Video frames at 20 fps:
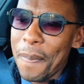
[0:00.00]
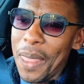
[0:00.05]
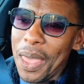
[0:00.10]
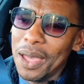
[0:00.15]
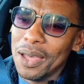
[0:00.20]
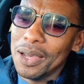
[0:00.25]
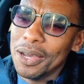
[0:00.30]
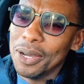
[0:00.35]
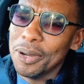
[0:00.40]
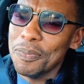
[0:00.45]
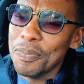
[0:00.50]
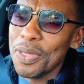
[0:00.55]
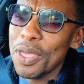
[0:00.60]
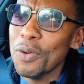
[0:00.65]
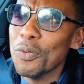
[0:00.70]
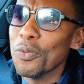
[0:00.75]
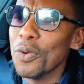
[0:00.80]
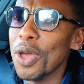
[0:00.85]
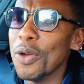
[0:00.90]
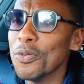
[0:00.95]
And
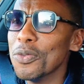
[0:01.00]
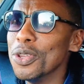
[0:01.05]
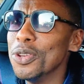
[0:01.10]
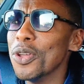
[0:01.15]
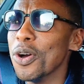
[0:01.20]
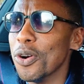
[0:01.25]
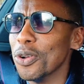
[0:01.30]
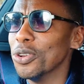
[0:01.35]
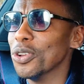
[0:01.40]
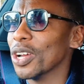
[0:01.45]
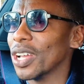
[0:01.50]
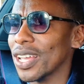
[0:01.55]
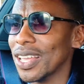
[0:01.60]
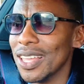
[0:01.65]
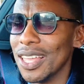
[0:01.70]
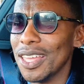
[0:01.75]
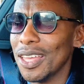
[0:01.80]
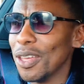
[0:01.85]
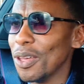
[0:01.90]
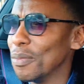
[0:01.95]
we know, look,
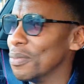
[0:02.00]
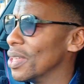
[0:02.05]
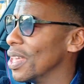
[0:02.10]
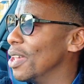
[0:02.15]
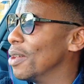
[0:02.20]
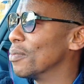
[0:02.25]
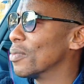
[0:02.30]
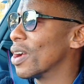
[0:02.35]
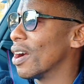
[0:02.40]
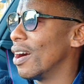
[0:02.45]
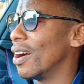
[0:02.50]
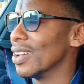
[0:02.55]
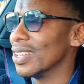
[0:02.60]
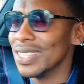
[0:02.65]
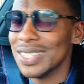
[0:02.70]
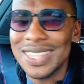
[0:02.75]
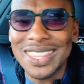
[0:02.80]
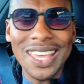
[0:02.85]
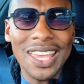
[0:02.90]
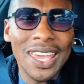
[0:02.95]
M
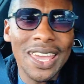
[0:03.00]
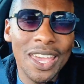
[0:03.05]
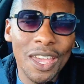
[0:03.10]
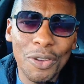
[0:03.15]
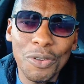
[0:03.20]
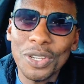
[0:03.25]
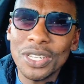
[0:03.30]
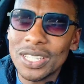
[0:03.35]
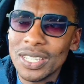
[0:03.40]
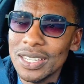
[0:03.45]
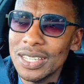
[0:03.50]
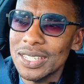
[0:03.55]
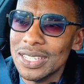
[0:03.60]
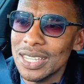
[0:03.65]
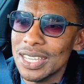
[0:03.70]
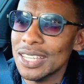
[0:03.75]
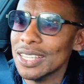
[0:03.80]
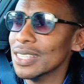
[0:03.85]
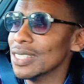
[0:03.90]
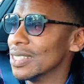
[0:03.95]
cars, their heritage
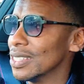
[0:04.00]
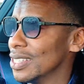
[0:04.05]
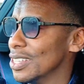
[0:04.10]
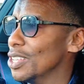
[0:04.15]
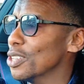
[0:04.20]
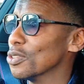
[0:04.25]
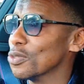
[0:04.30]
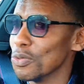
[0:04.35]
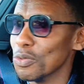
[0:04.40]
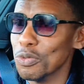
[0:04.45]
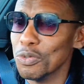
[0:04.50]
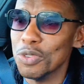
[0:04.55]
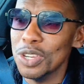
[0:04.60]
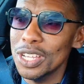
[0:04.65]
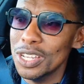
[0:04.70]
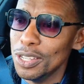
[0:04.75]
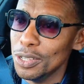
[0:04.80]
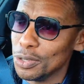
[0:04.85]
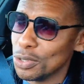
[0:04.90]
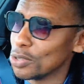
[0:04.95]
is
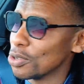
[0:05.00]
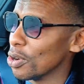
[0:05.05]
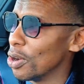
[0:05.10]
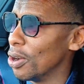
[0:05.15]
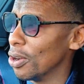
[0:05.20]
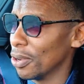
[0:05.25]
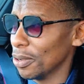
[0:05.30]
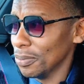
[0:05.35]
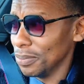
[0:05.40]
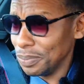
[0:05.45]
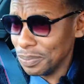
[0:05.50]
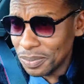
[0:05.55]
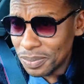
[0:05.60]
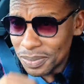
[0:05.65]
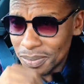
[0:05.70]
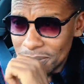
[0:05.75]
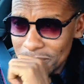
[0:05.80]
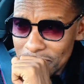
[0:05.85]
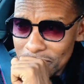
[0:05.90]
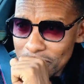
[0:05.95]
really strong.
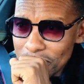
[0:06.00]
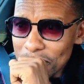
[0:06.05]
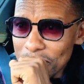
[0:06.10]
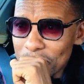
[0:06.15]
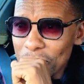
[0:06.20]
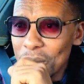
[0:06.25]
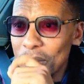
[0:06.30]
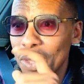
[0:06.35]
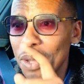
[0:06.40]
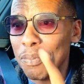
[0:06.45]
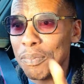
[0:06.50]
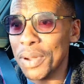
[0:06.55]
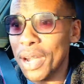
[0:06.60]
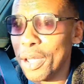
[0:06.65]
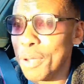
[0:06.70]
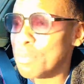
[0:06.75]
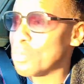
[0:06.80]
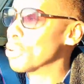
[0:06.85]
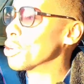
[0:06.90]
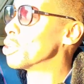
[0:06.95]
But
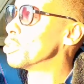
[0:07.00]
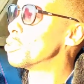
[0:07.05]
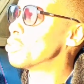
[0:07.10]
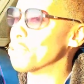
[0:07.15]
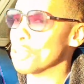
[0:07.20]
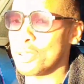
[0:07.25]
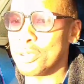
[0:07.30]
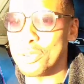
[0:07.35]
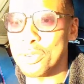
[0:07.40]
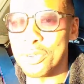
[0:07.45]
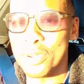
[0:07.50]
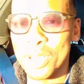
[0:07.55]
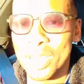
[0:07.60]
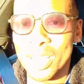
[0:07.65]
I put it to you